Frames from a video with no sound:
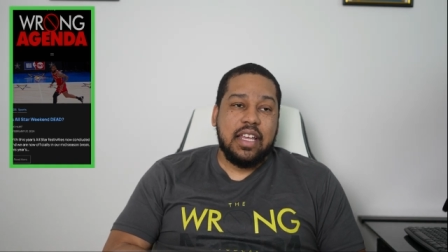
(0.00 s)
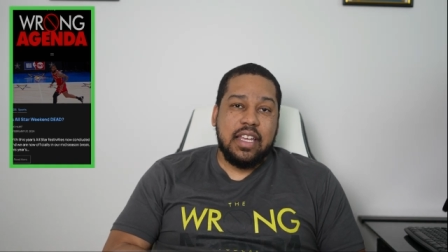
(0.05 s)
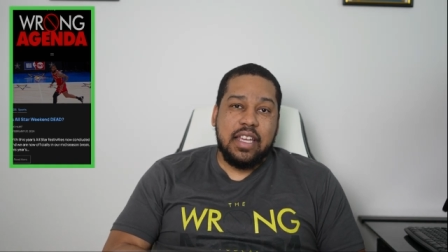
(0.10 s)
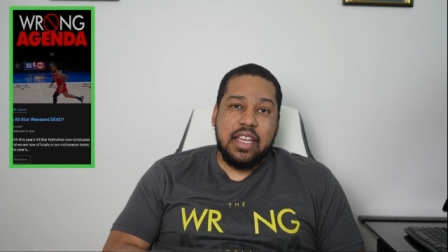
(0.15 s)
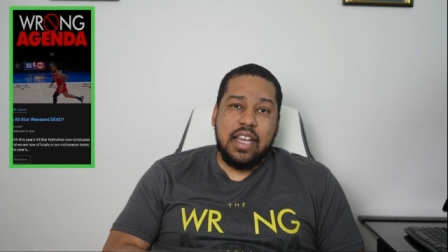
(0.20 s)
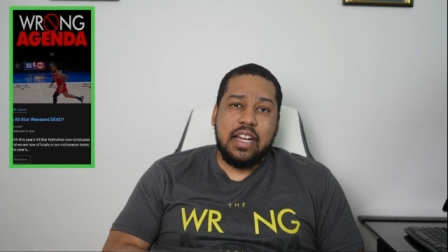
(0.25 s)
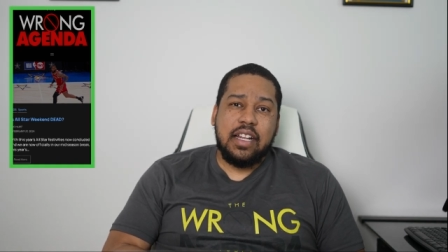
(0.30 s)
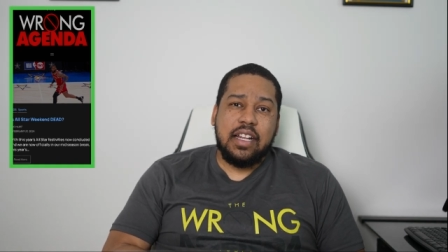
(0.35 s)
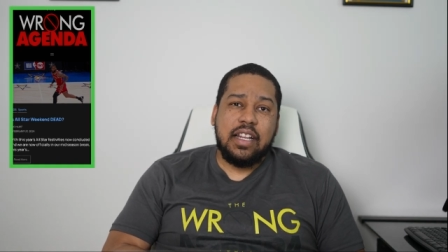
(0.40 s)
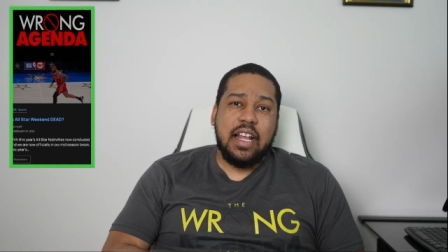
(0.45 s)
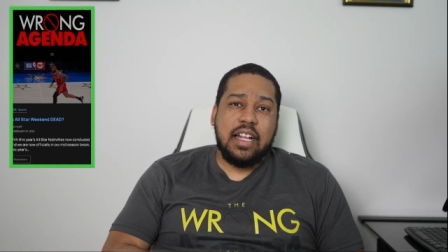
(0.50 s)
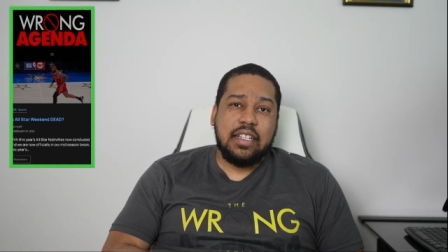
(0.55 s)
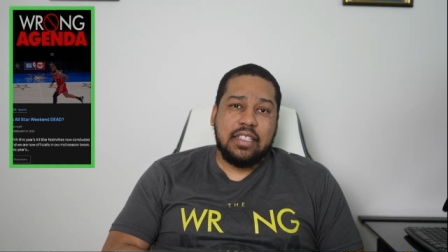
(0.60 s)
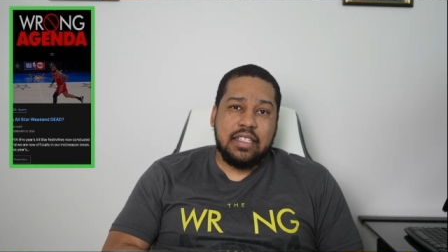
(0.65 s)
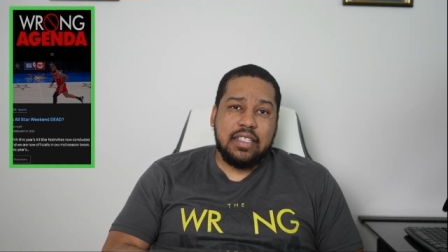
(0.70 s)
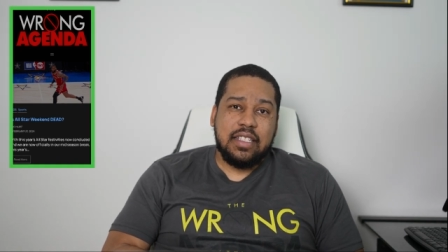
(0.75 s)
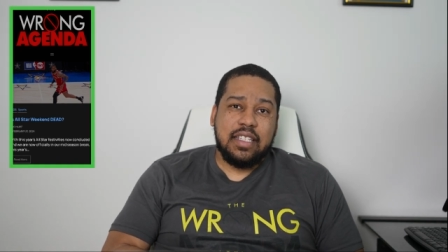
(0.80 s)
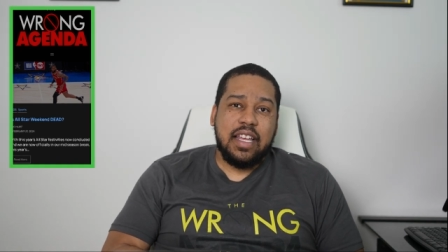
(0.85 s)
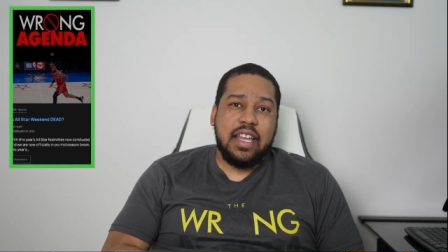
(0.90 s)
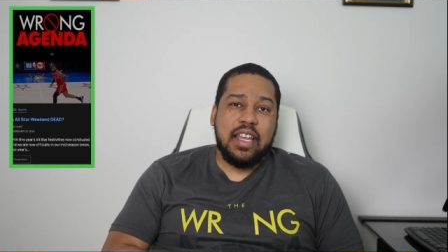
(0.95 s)
he had a lot
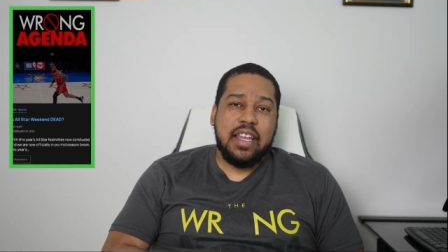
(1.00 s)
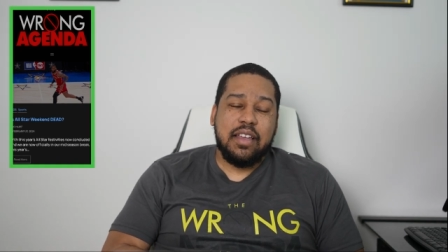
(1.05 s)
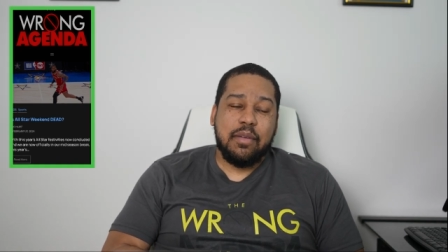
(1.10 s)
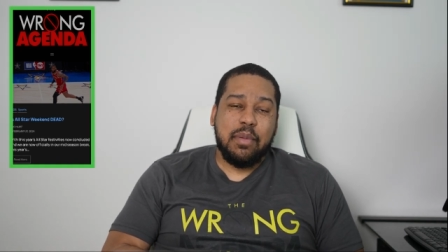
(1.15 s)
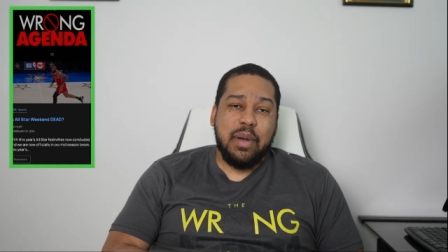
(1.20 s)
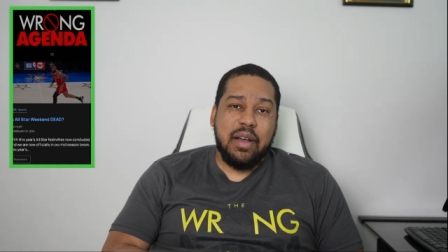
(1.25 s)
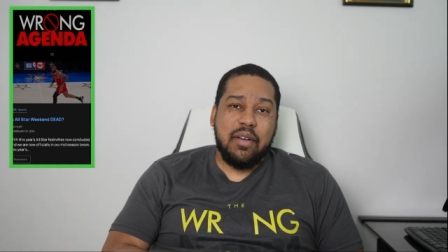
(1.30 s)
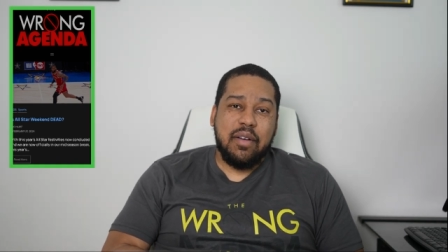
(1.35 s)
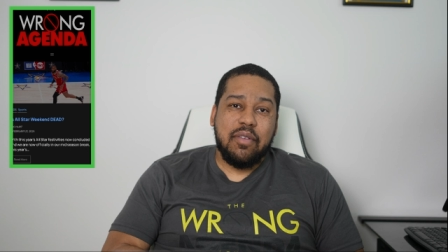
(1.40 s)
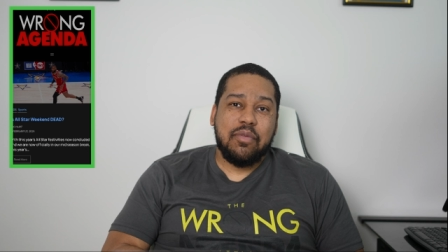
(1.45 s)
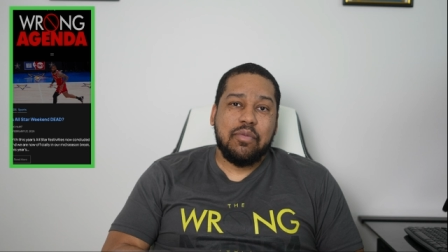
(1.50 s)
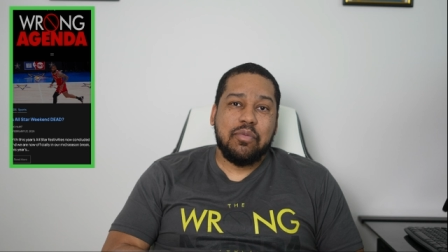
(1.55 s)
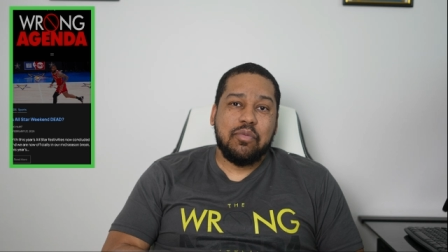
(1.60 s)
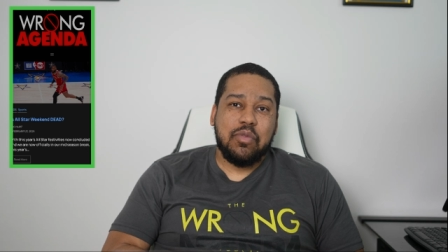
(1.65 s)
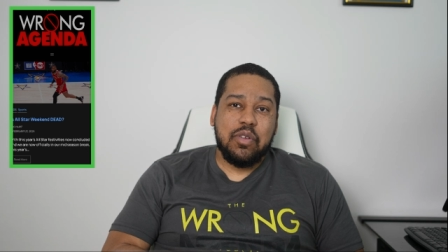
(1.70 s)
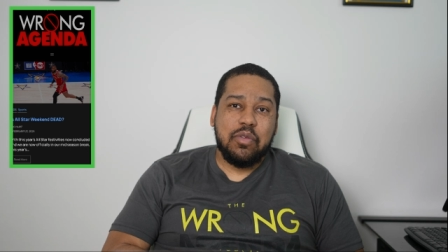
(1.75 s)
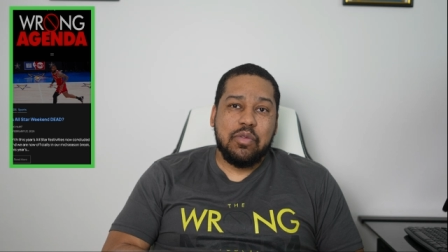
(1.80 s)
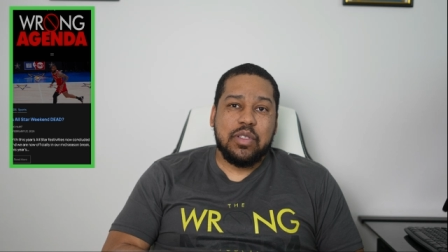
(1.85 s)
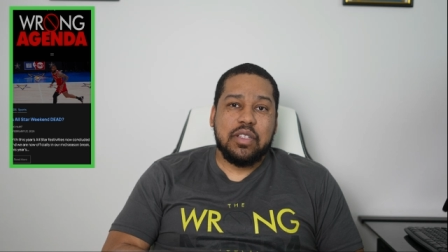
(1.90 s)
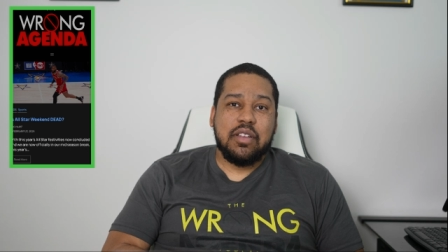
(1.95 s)
to say about
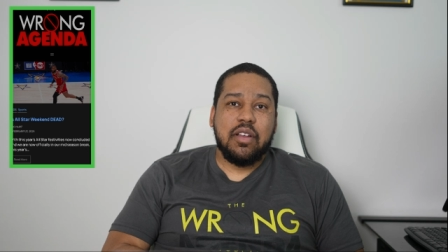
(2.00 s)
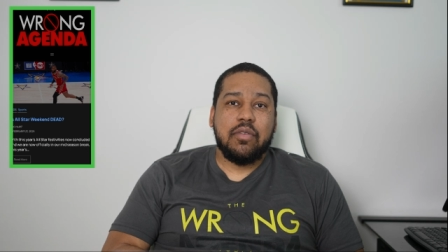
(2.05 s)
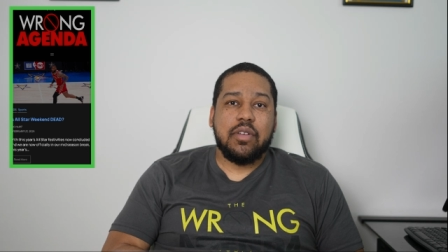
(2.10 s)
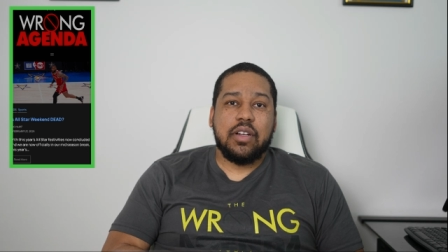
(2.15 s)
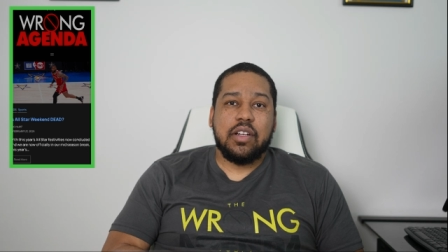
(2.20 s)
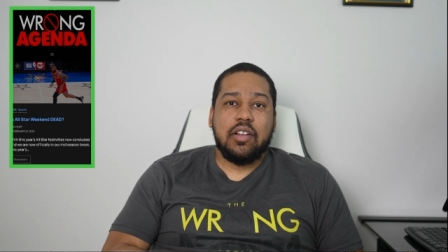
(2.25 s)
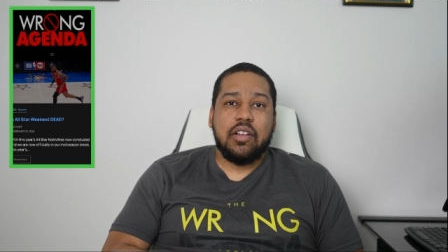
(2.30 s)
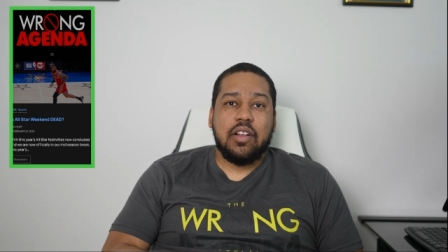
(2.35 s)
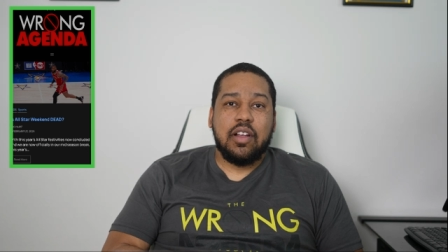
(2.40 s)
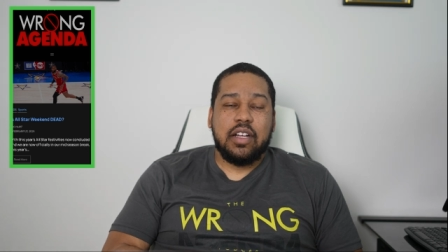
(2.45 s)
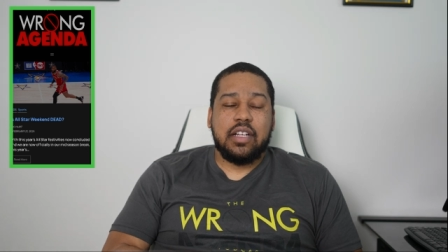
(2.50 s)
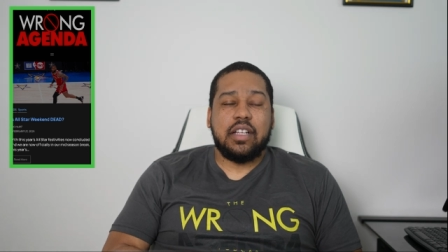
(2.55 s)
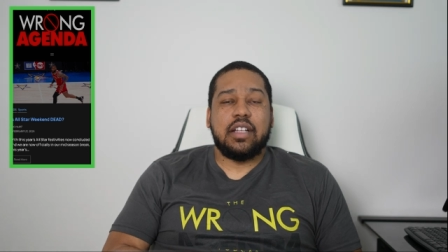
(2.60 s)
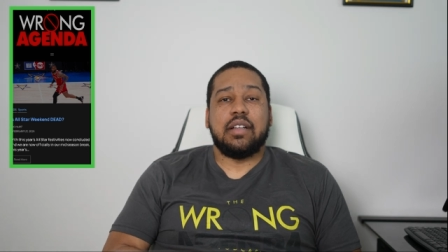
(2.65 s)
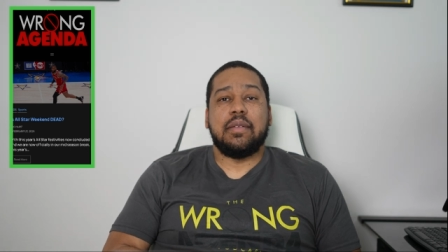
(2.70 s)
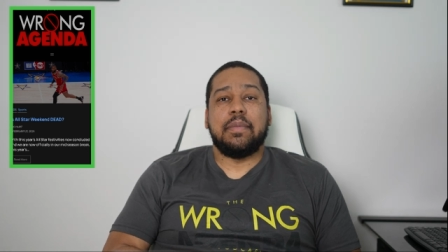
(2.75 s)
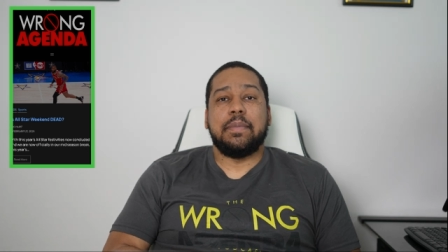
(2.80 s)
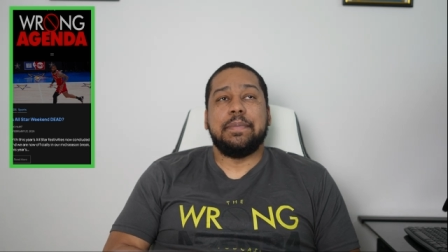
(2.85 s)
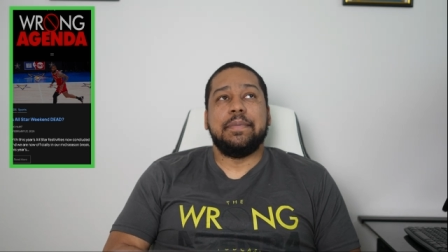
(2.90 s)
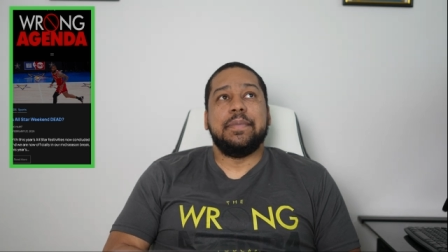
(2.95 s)
what was going on.
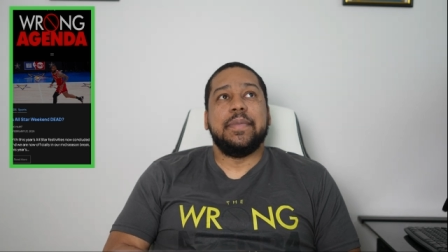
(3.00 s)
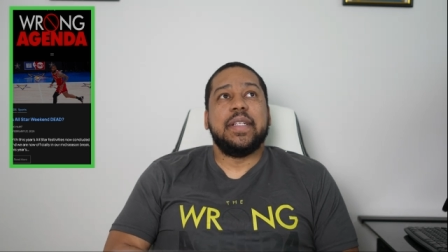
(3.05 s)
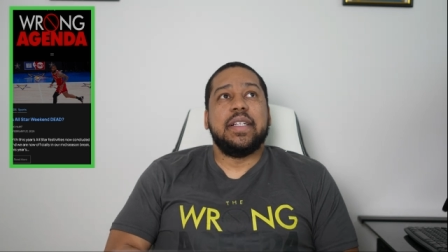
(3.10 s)
Um,